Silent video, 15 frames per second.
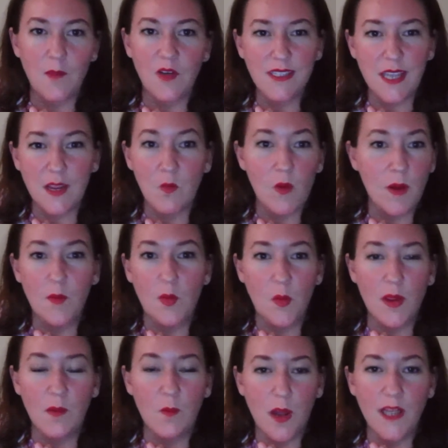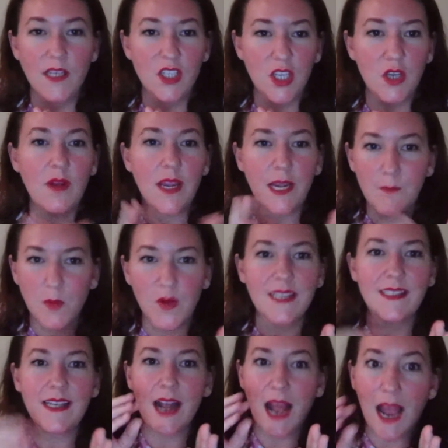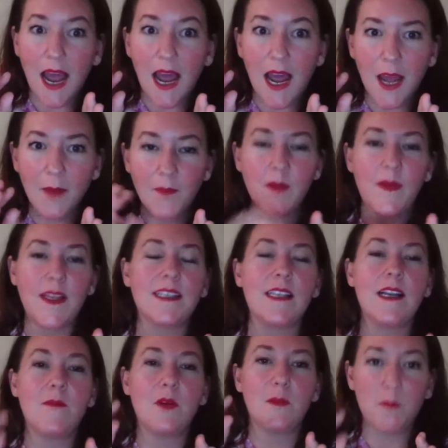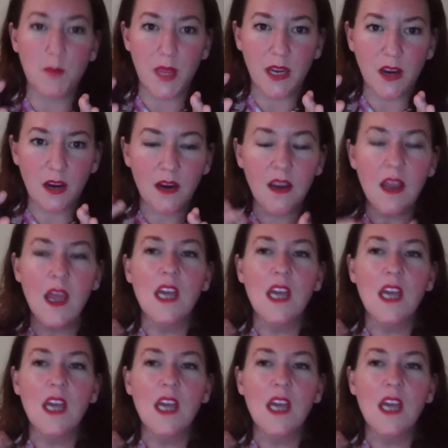It's like 1.12 and it brings it up. It makes the number bigger.